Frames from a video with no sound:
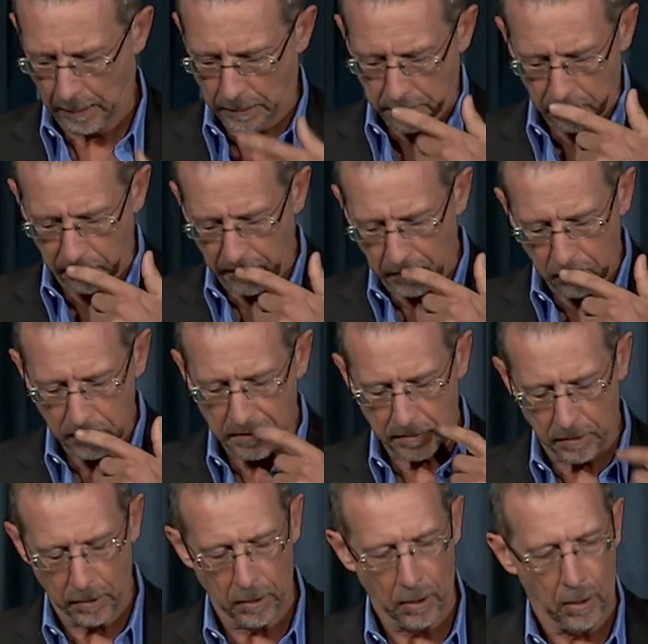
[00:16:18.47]
So those,
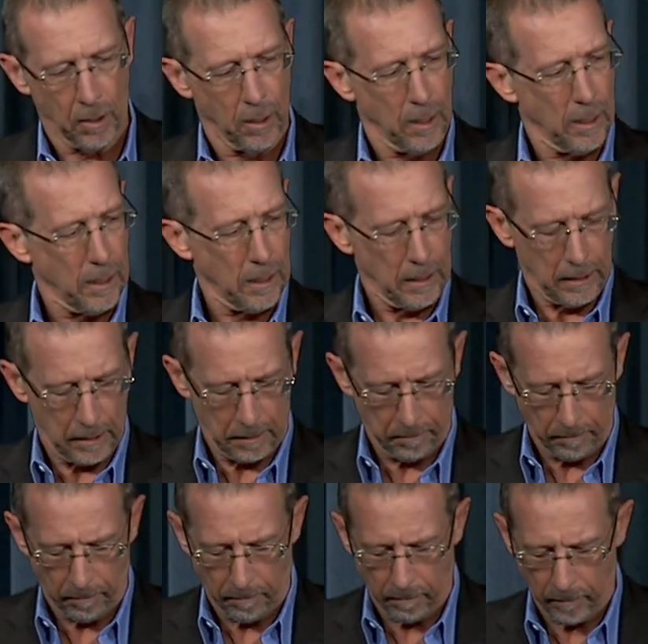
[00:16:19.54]

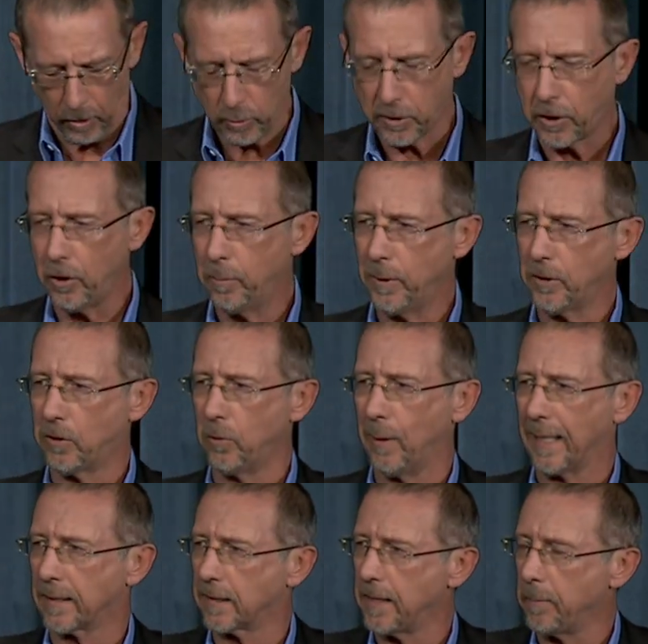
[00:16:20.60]
um, those Cubans who
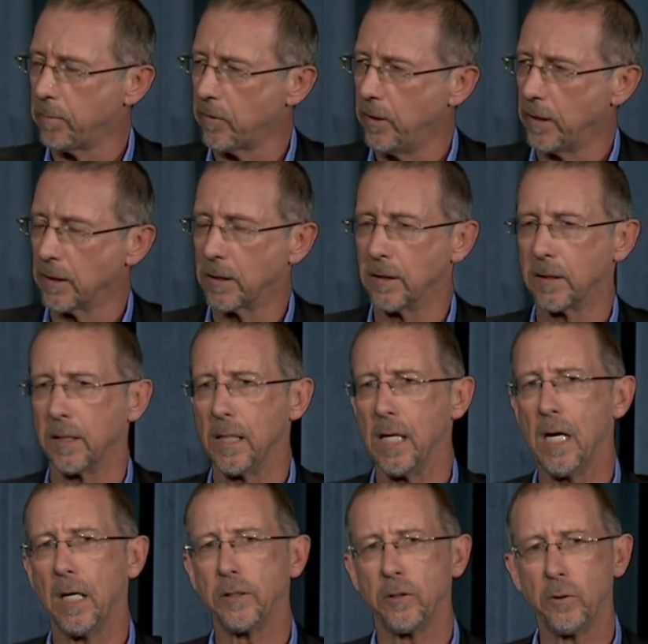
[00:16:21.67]
accept things as they
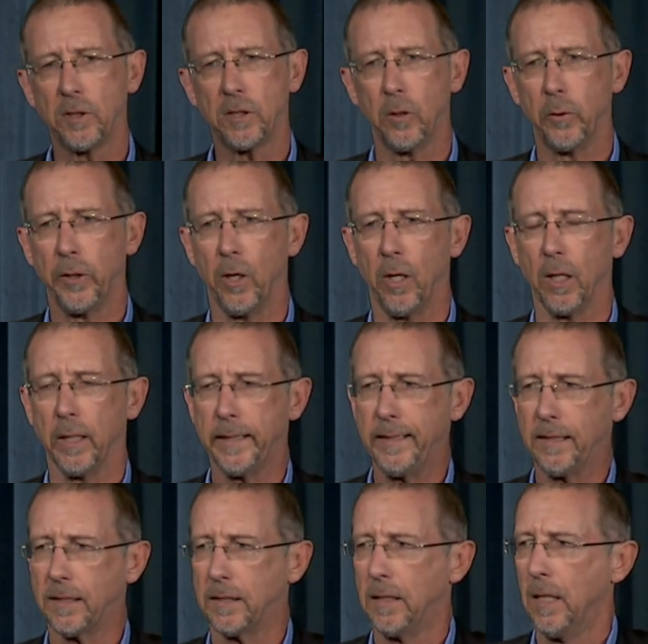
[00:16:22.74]
are do so not
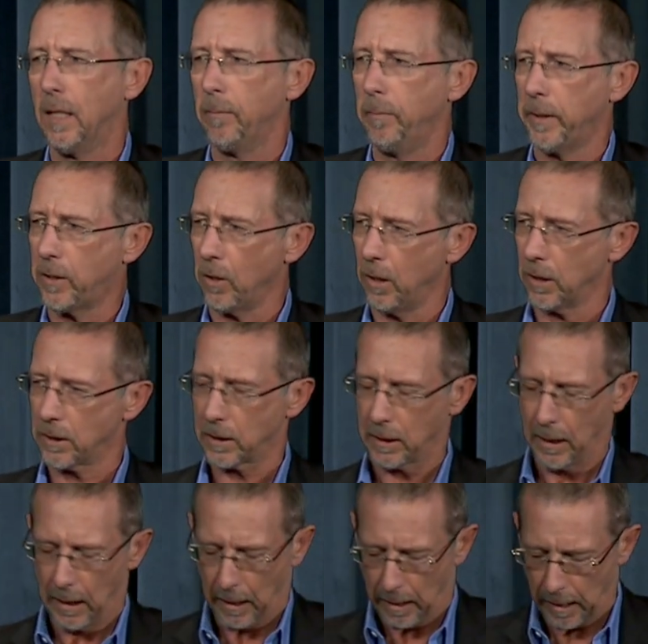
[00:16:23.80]
least because
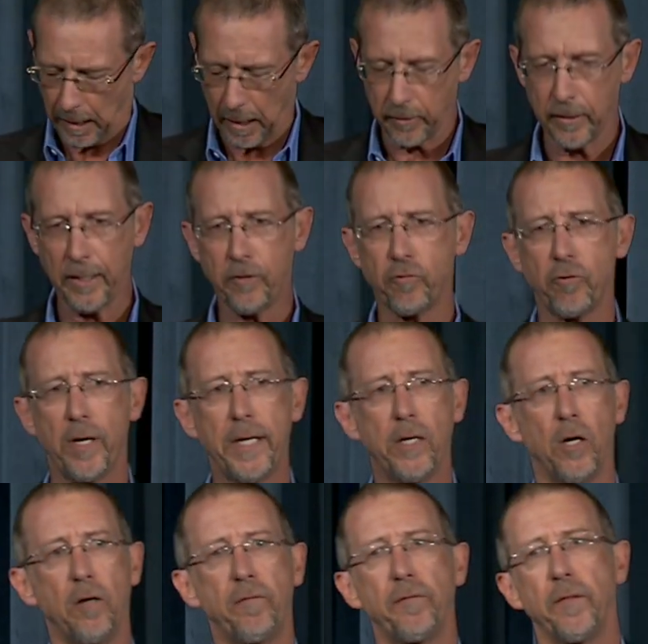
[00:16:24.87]
uh, they trade
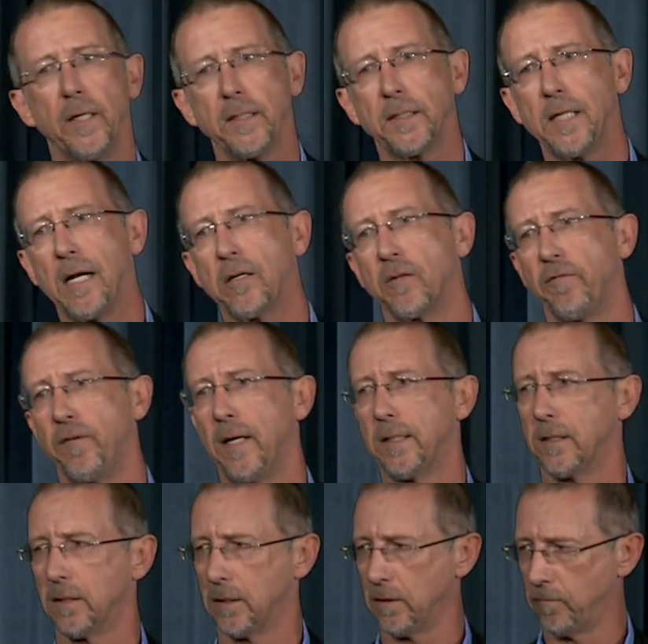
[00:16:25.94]
off their
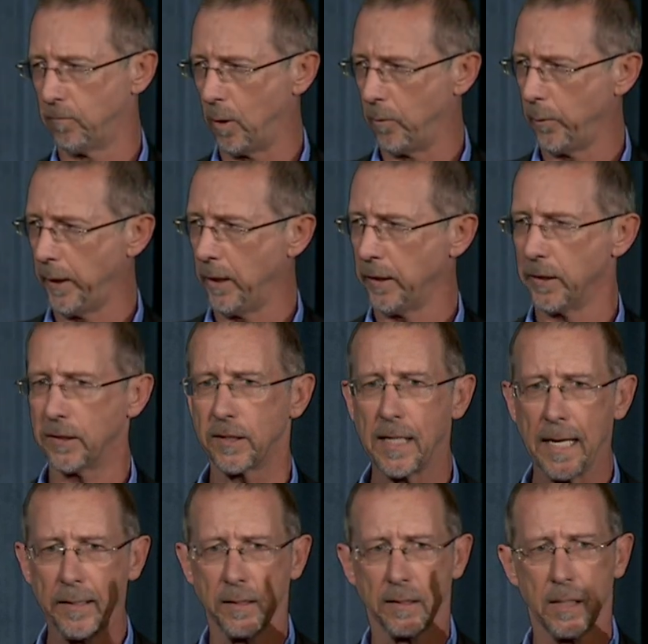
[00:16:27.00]
sacrifices of what we
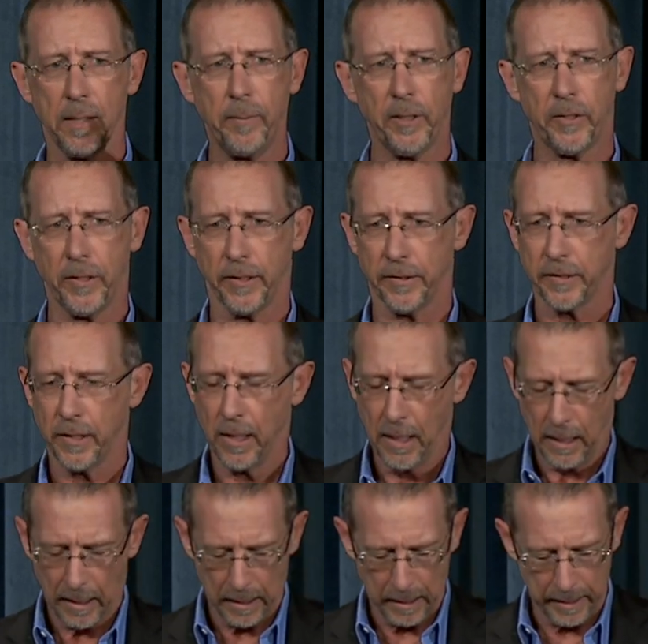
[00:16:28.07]
understand as liberties
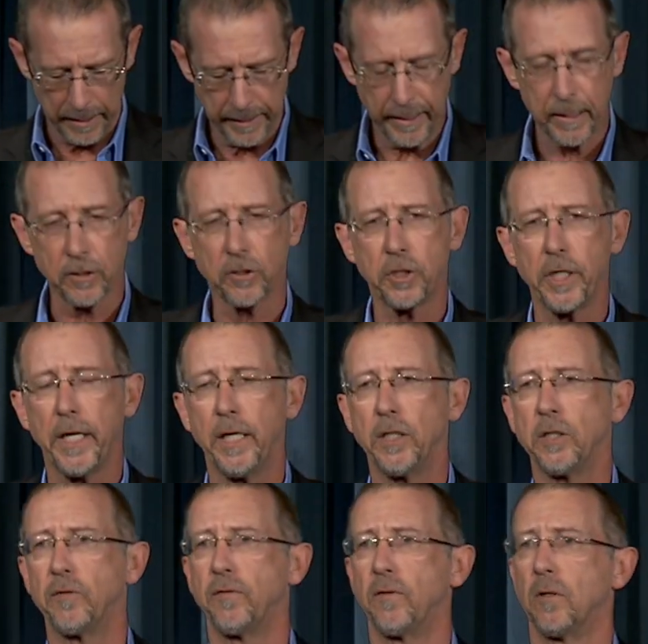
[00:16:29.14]
uh, in
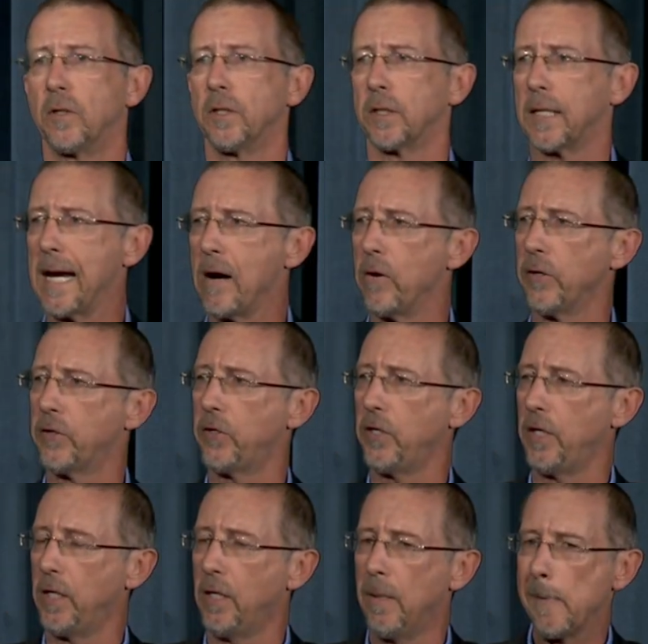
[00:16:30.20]
exchange for a
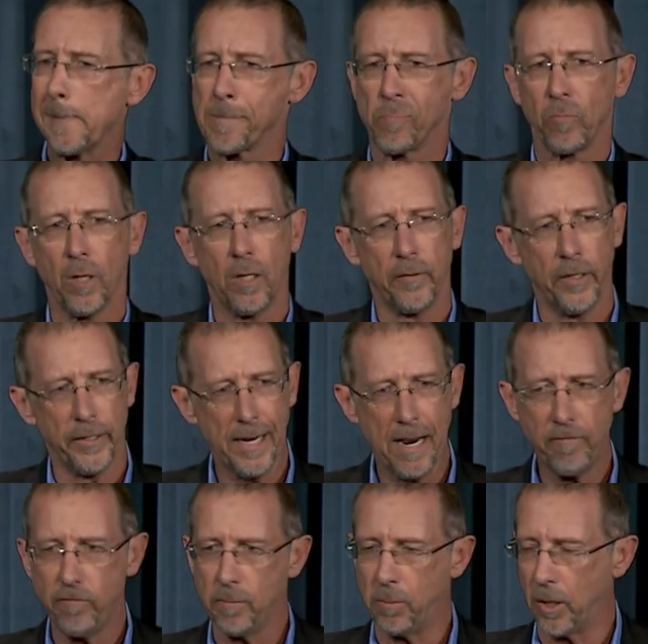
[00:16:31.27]
guarantee that
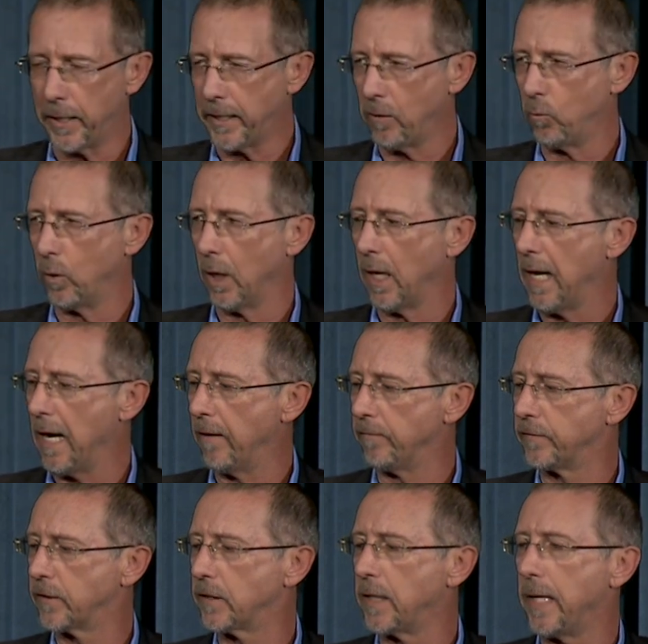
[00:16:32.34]
everybody will have
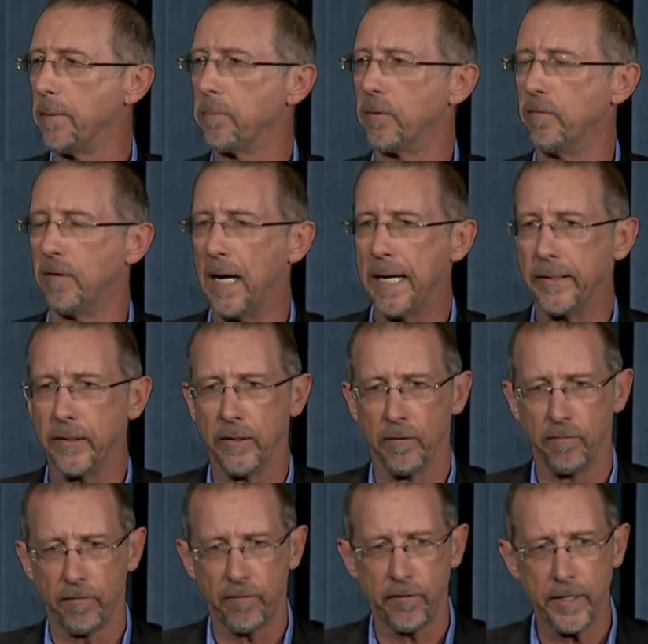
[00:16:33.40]
state provided
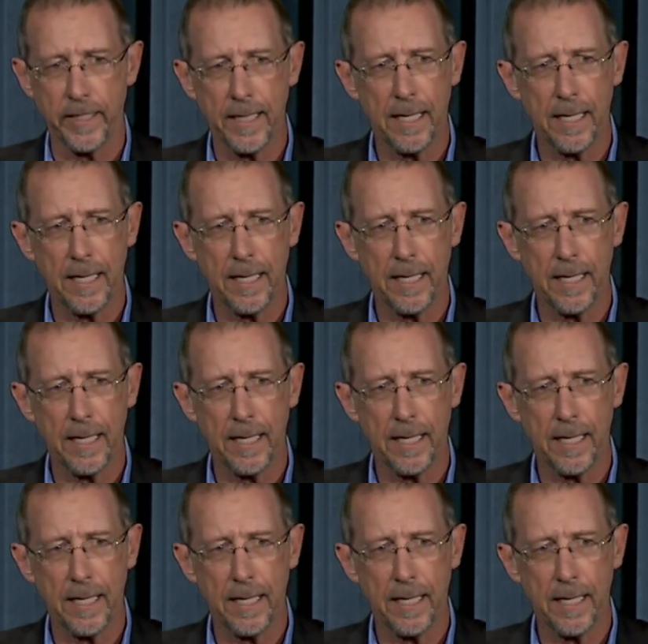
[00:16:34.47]
and free